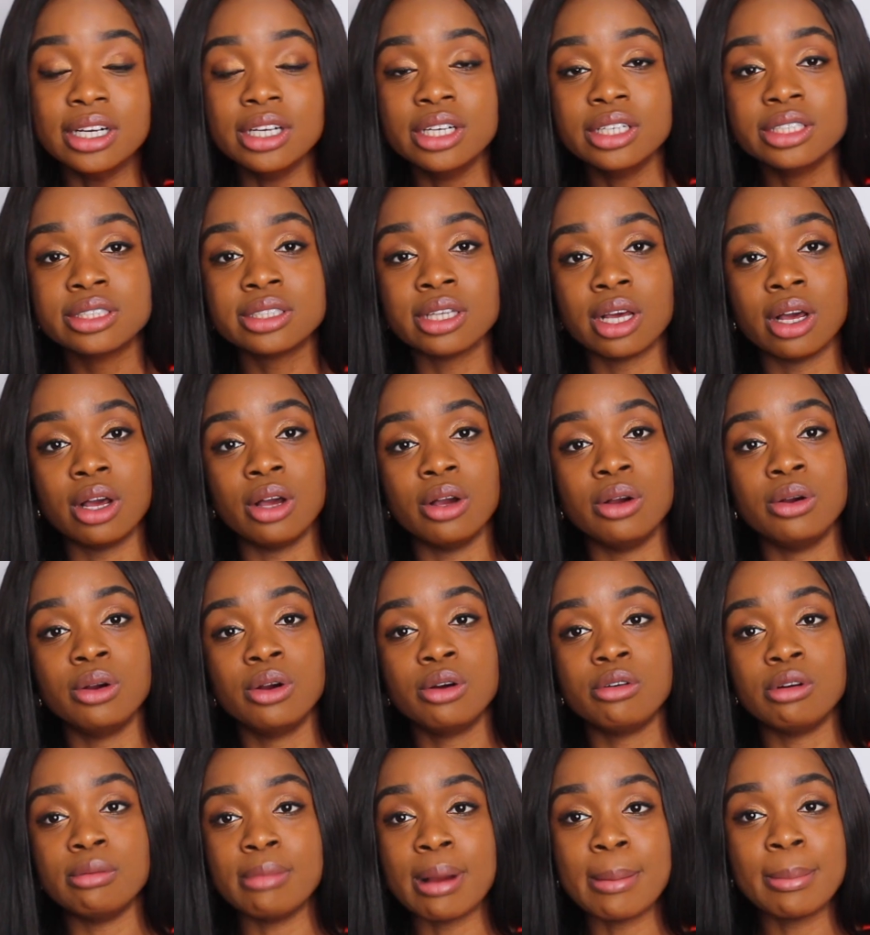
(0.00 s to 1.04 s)
So
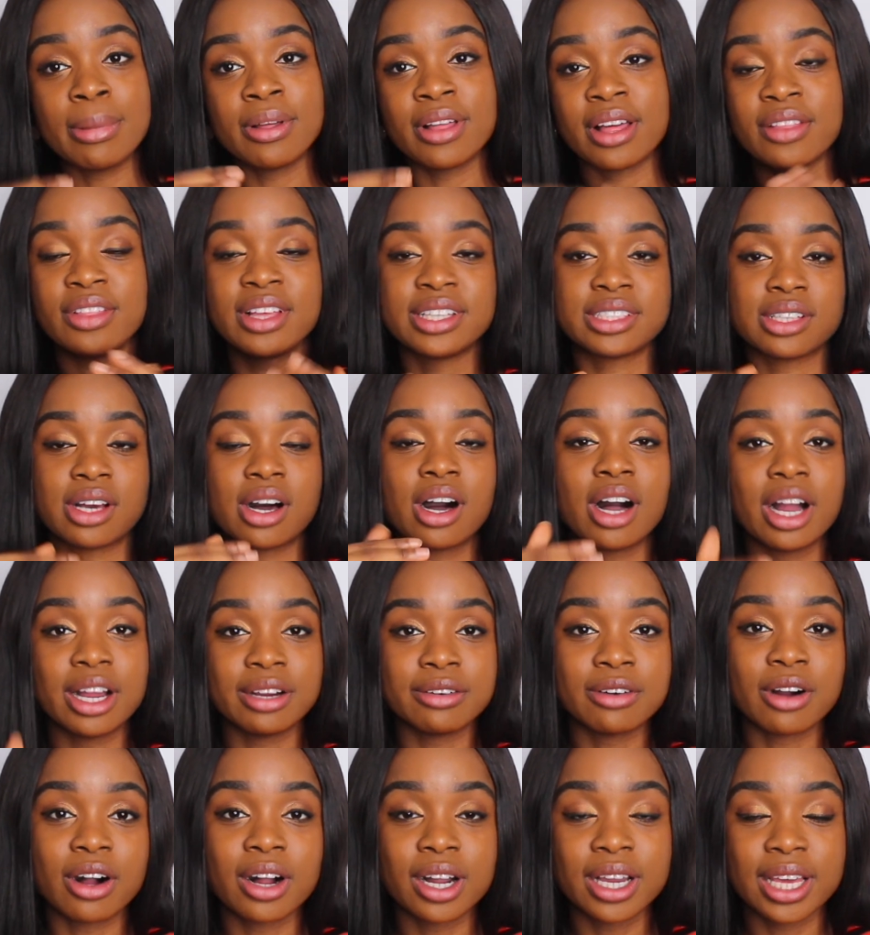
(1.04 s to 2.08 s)
remember that there's a
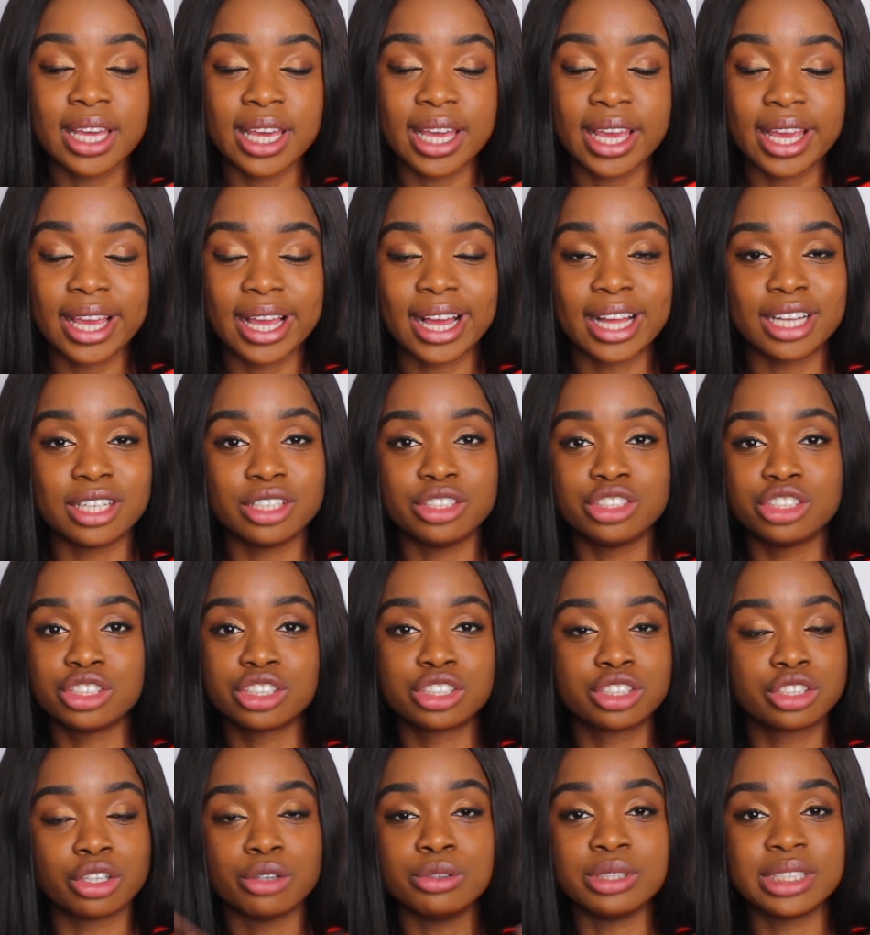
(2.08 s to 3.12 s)
hierarchy, and
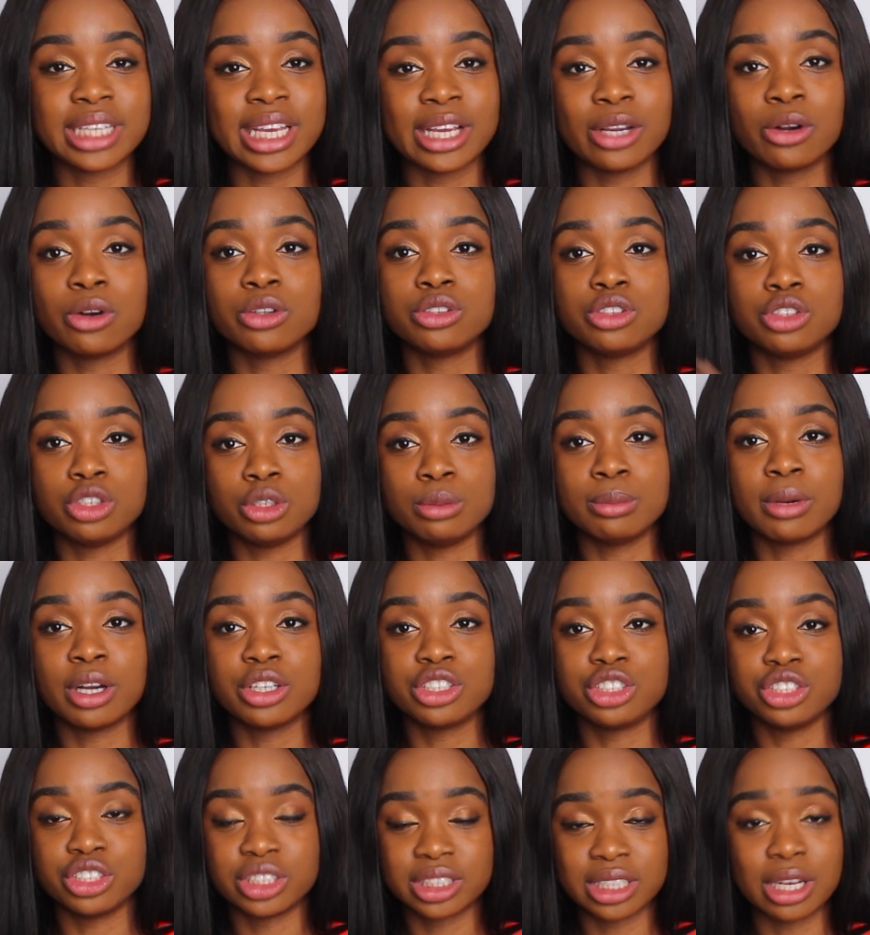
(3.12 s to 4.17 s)
just don't take on too
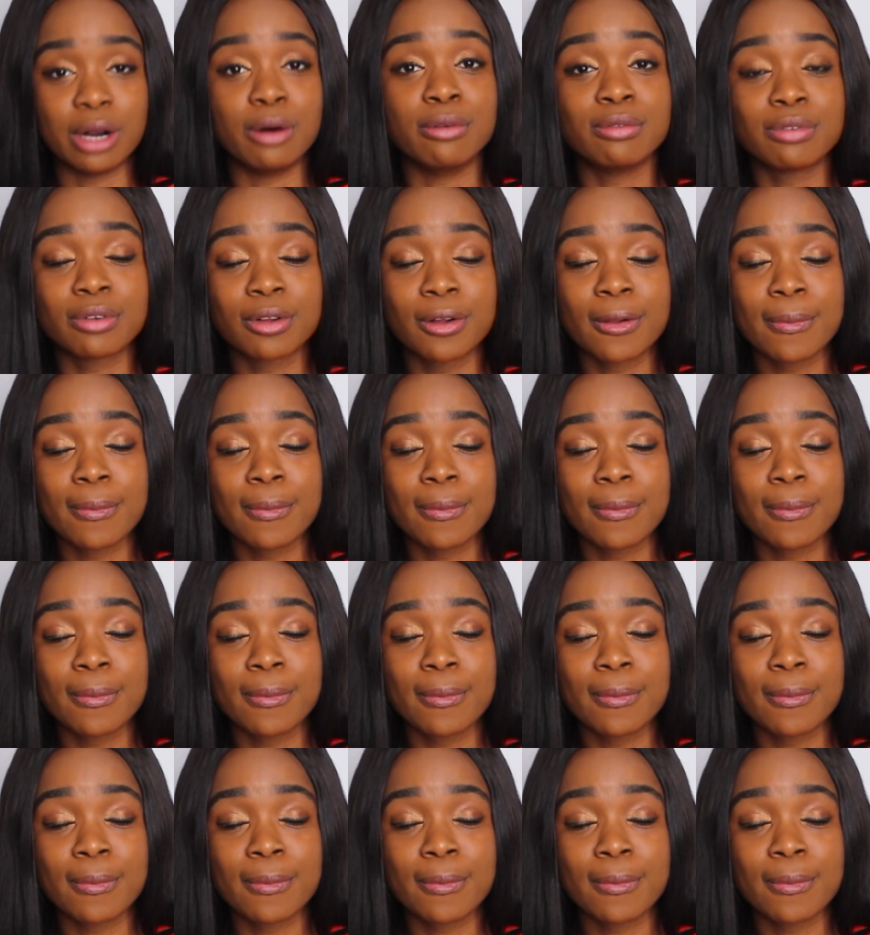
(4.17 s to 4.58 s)
much yourself.